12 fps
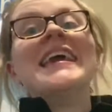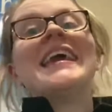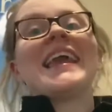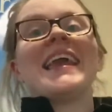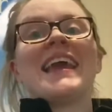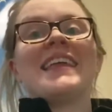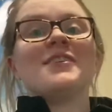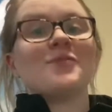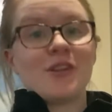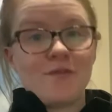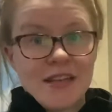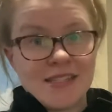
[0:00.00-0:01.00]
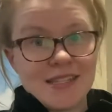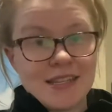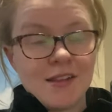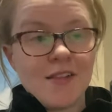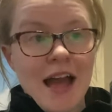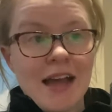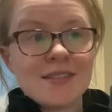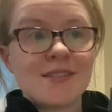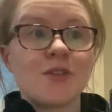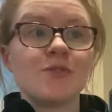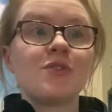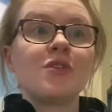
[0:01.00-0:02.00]
and that we're invested in the class. So
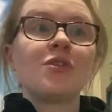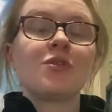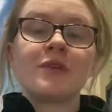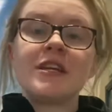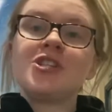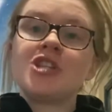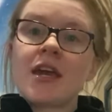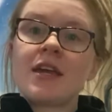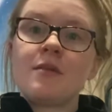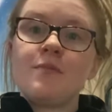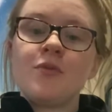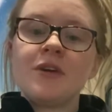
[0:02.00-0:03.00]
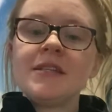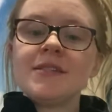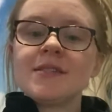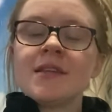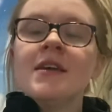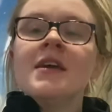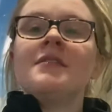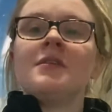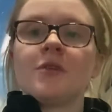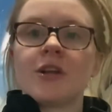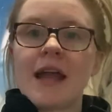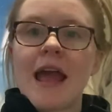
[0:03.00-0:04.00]
those are the 3 check-in points that
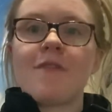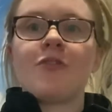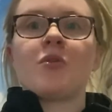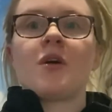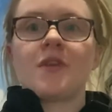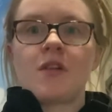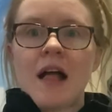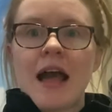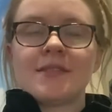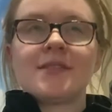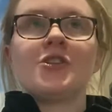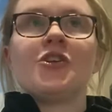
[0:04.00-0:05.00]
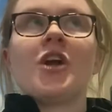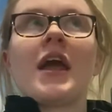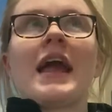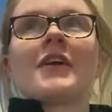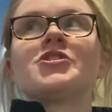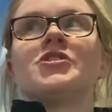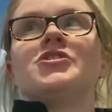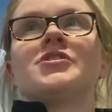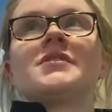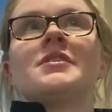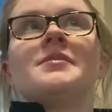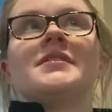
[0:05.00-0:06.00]
we're gonna have throughout the class. So you're not actually
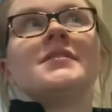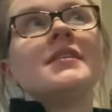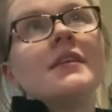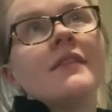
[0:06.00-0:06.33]
just gonna be sitting